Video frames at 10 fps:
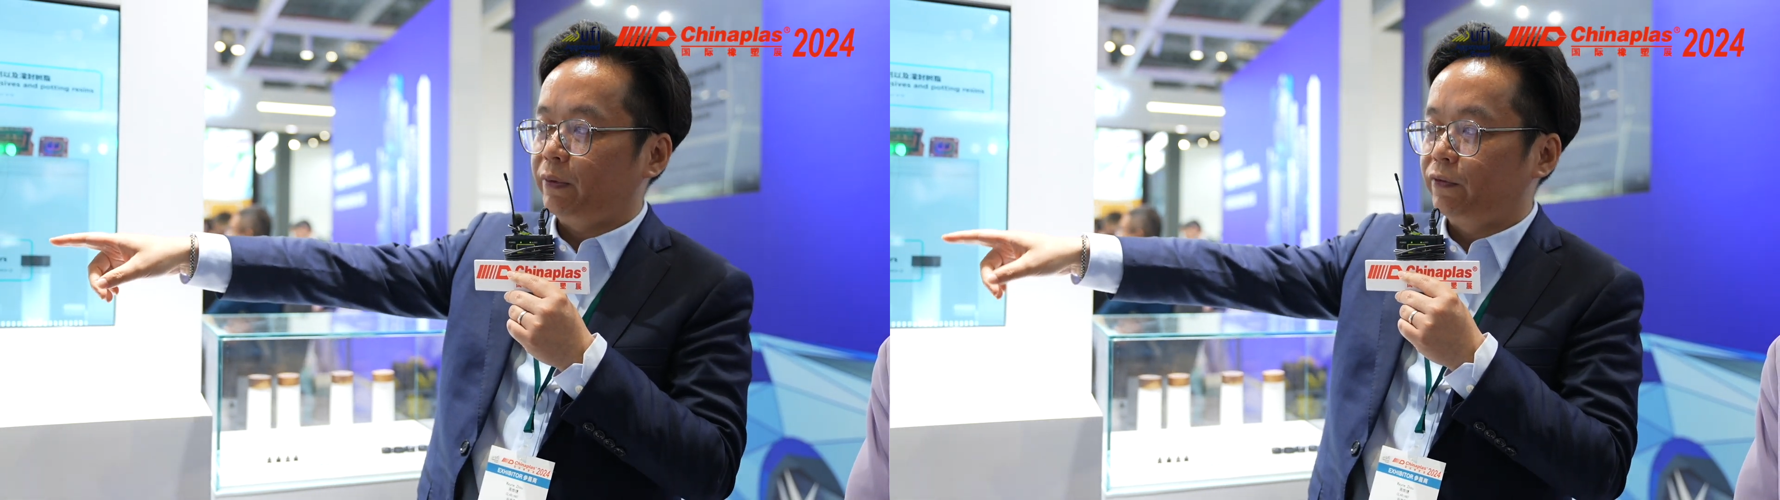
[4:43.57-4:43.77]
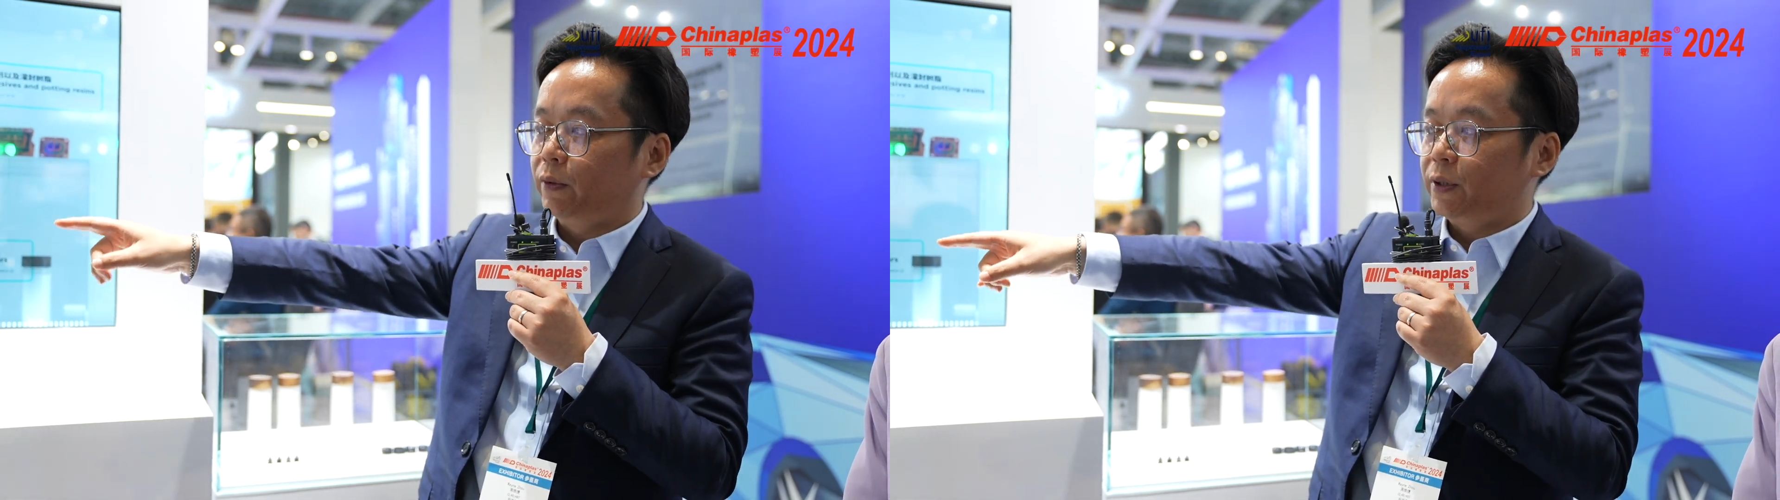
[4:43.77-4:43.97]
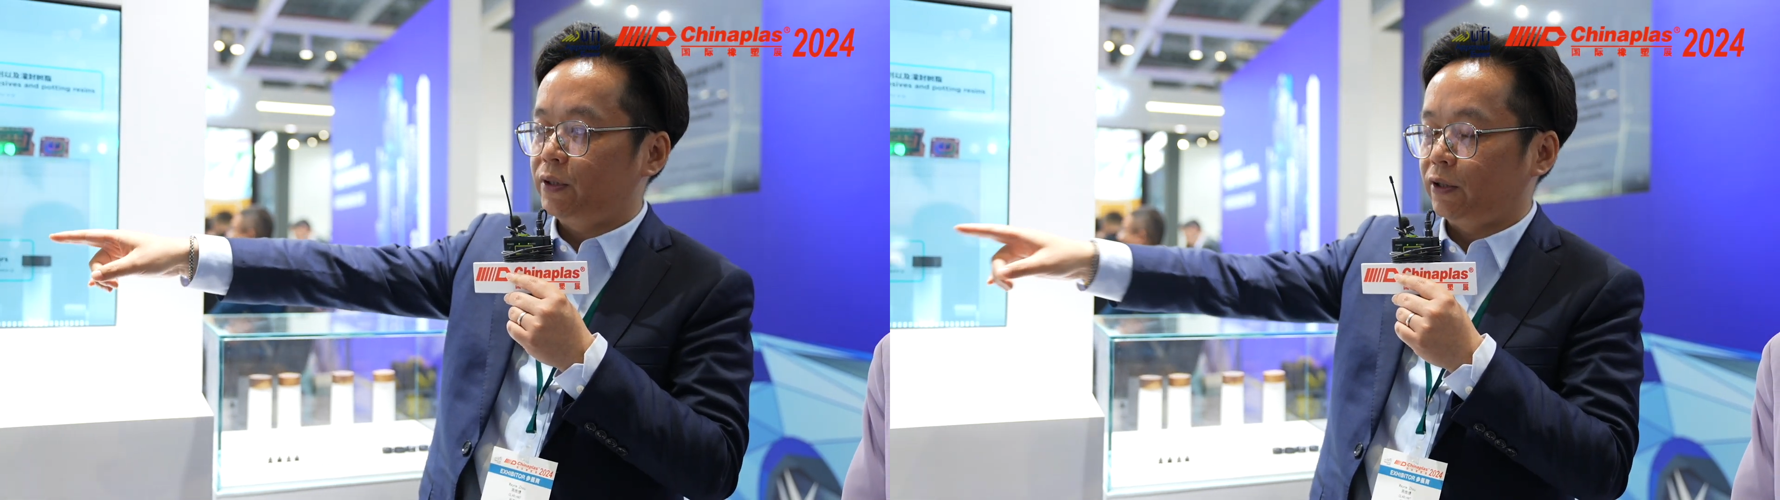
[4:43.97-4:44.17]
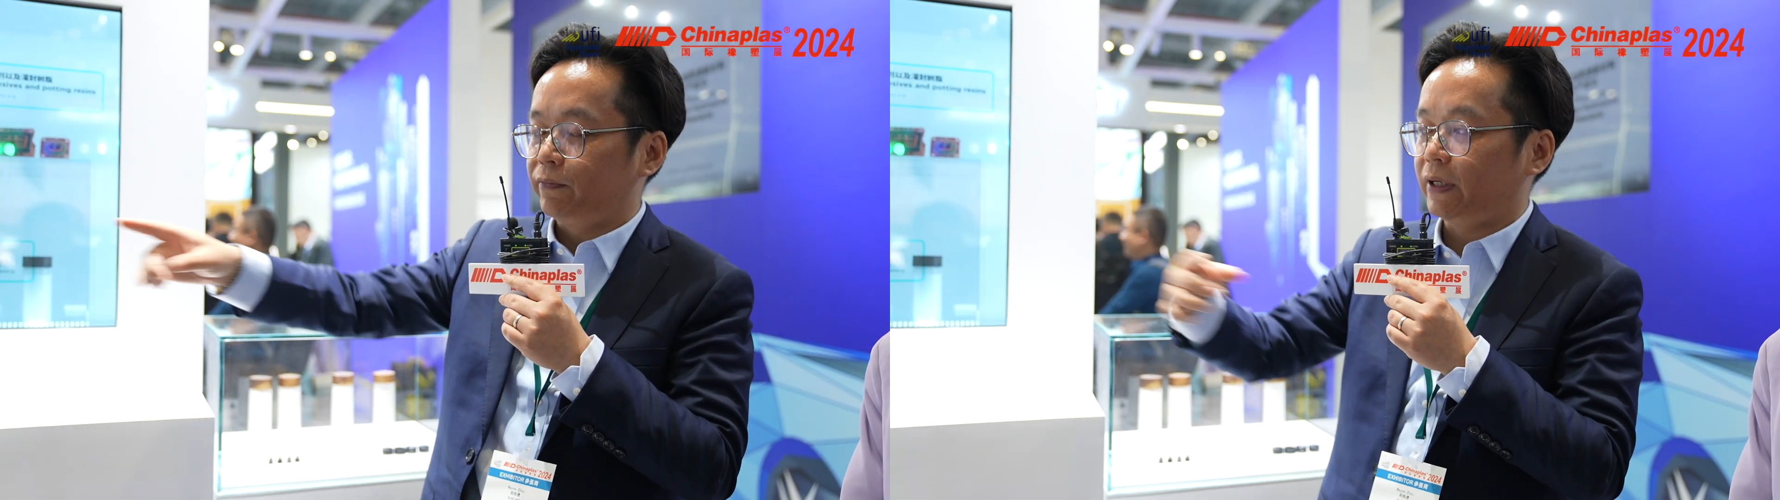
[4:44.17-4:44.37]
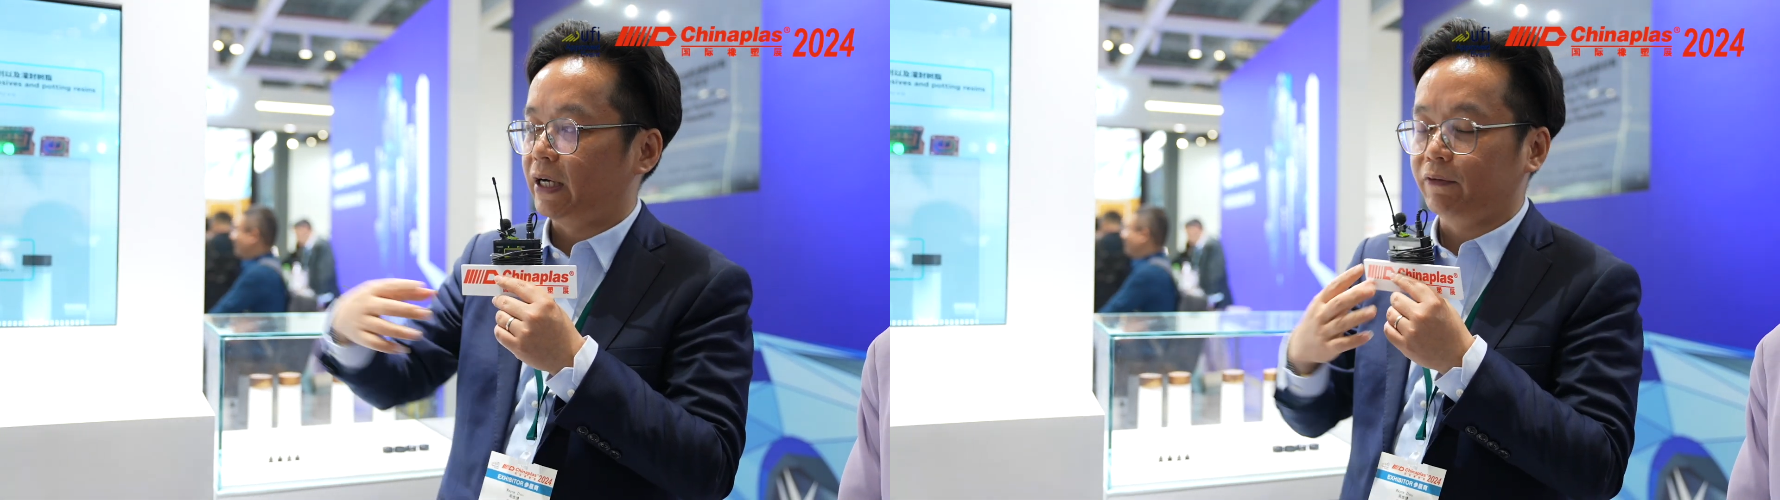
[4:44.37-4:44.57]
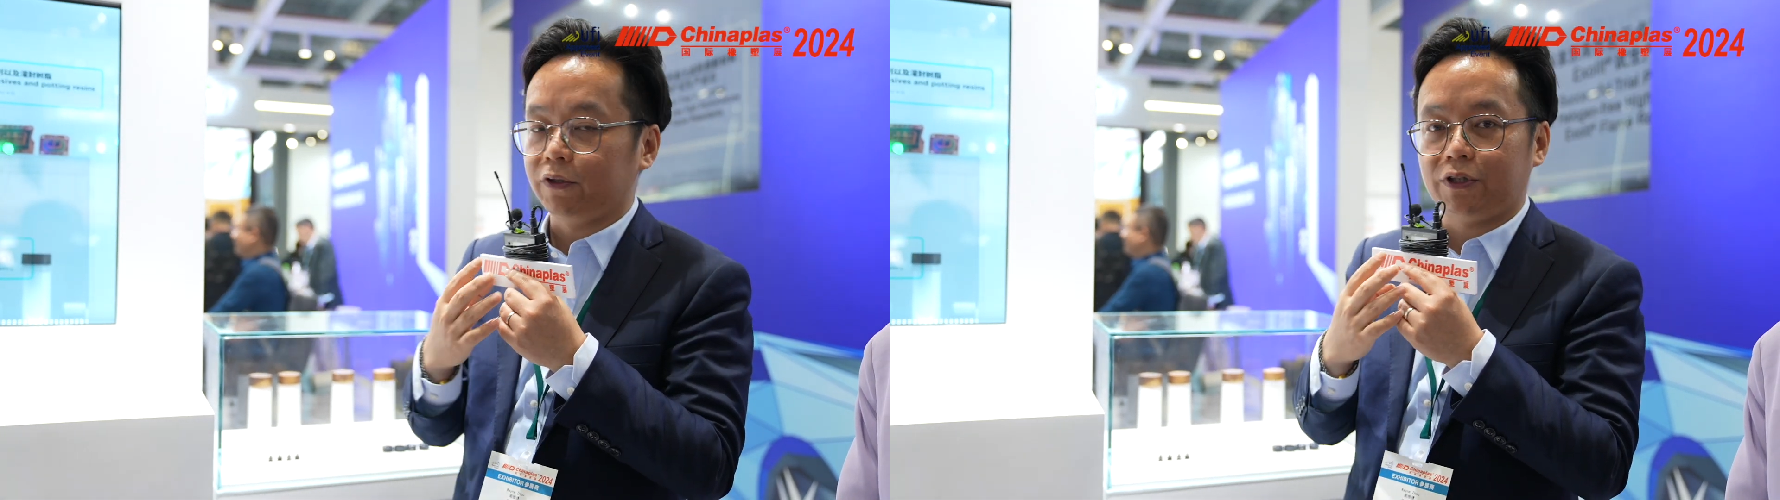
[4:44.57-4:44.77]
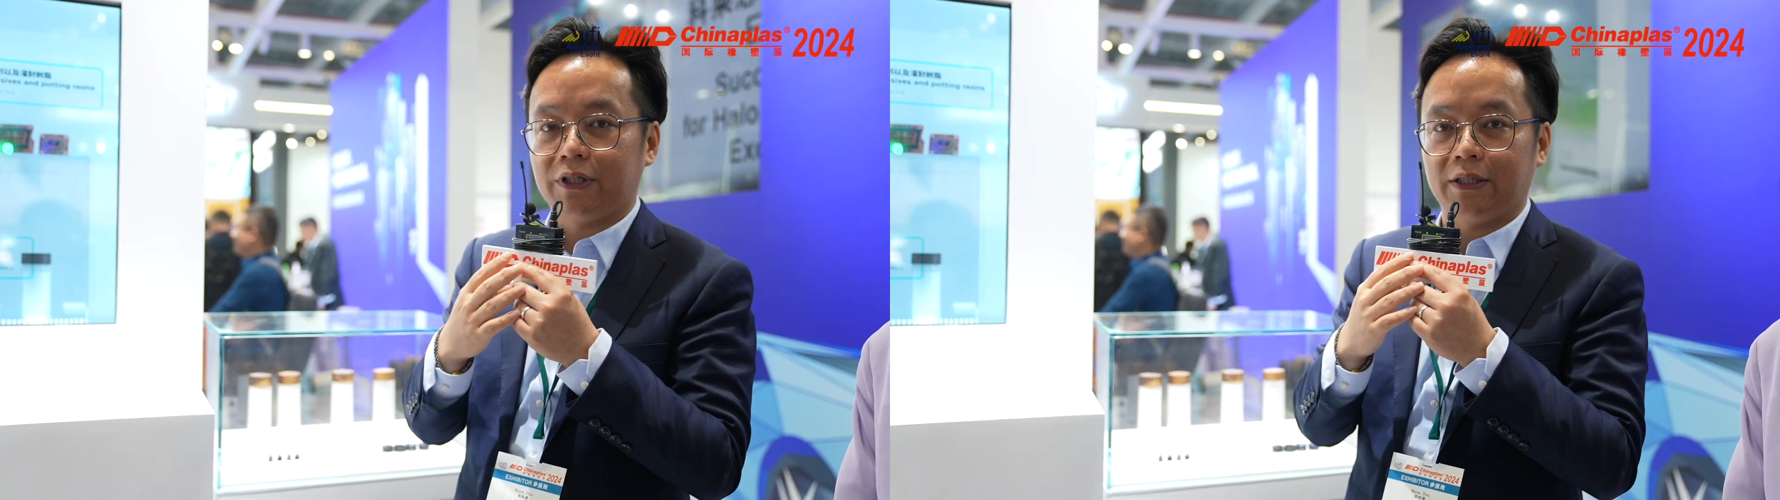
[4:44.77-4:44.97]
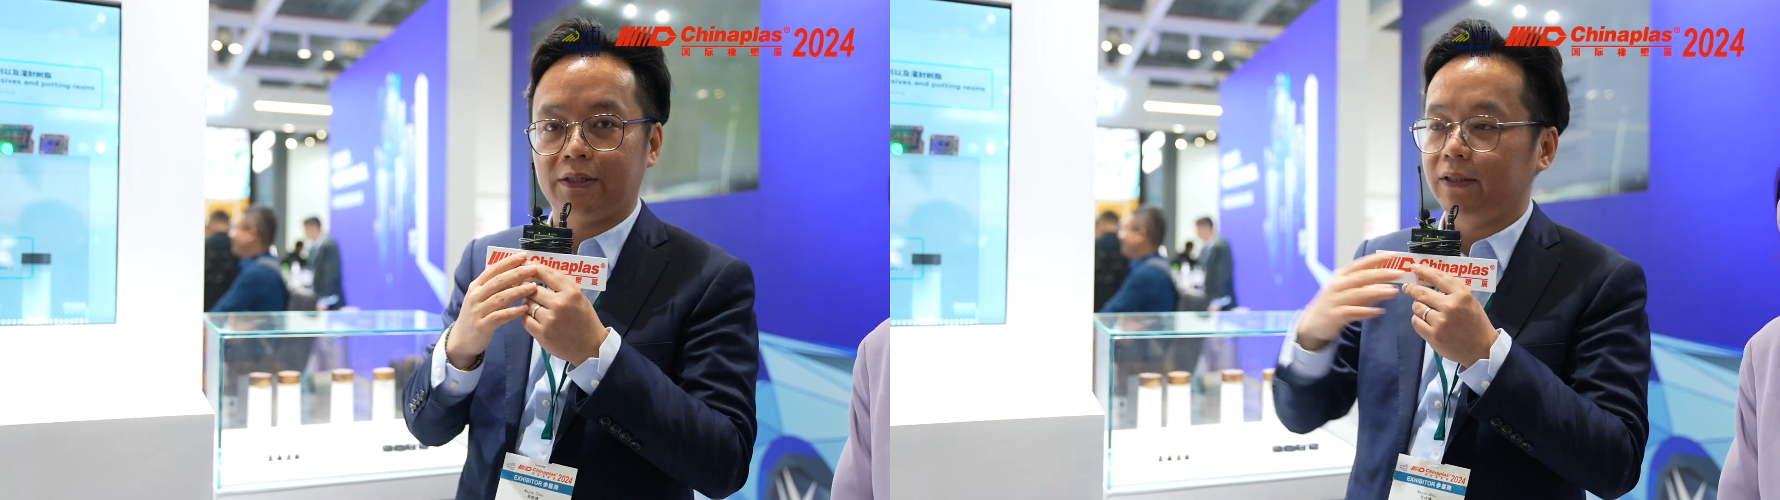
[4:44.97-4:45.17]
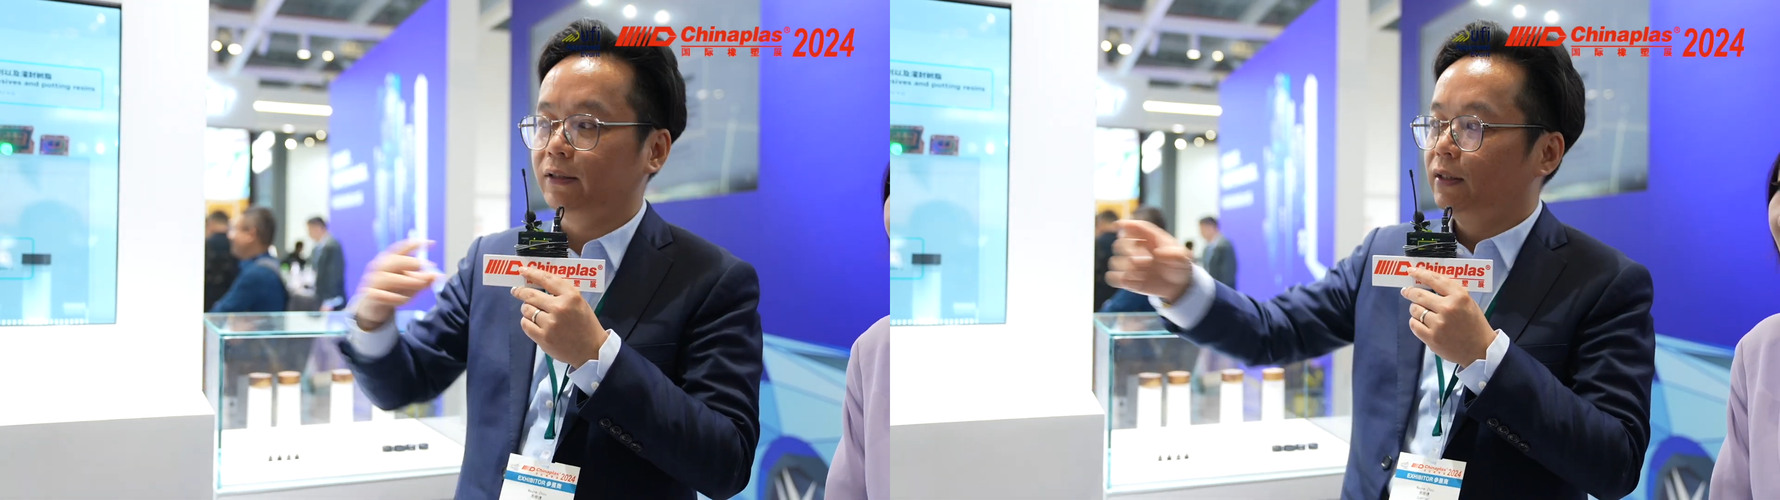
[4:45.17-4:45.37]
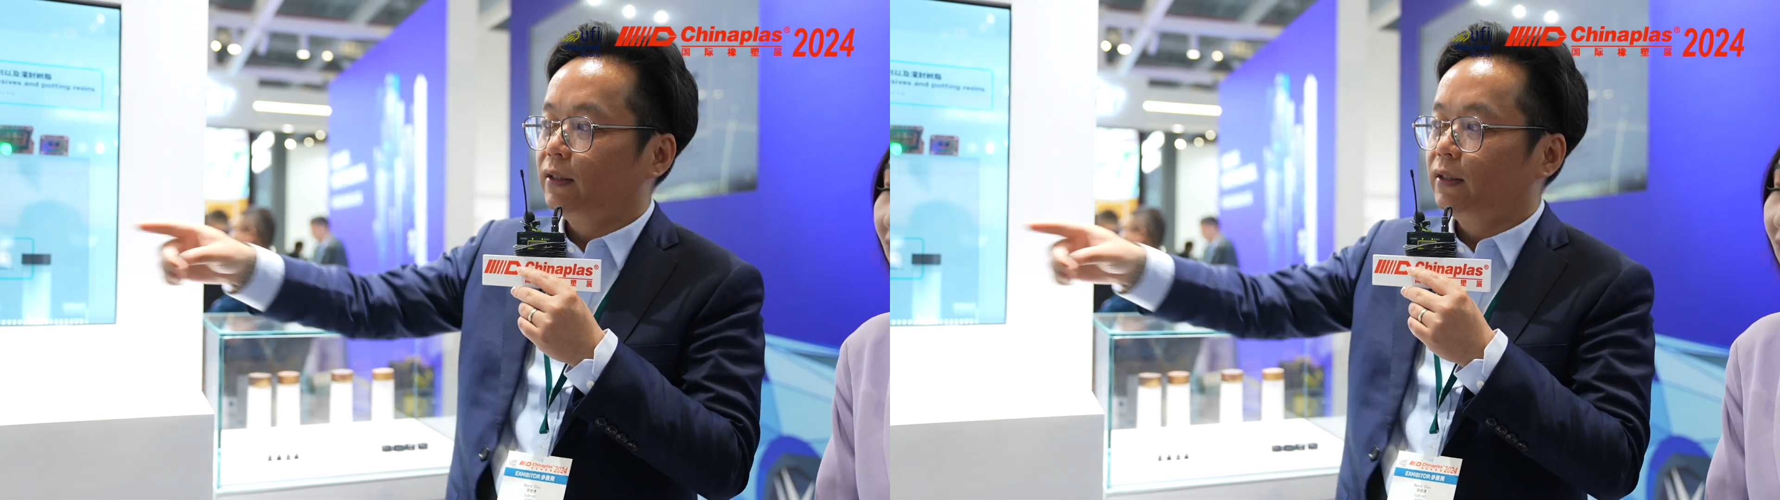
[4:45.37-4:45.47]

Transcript: performance of the high voltage connector.